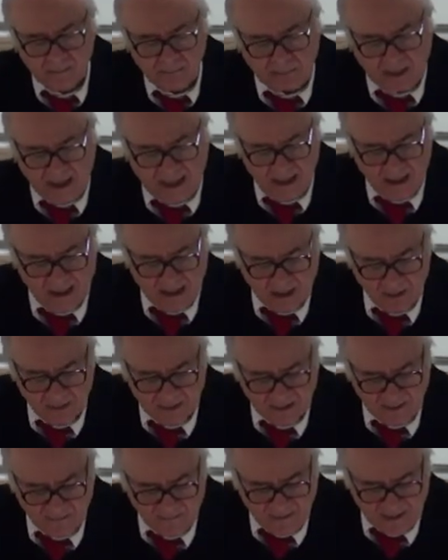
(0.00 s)
played
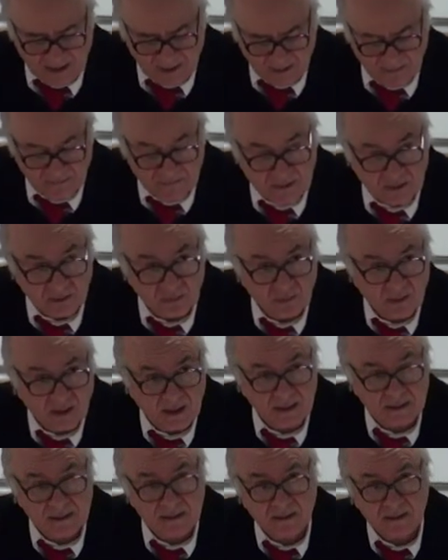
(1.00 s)
out in very different
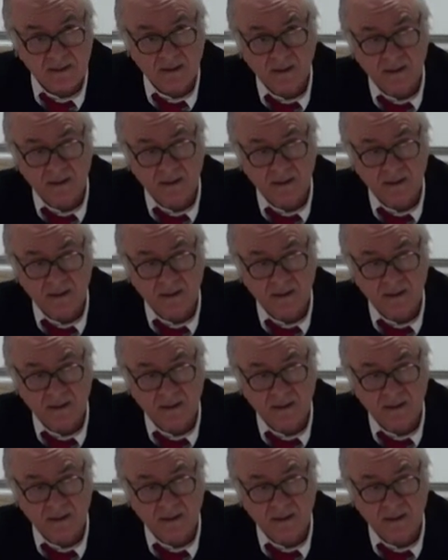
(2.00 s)
ways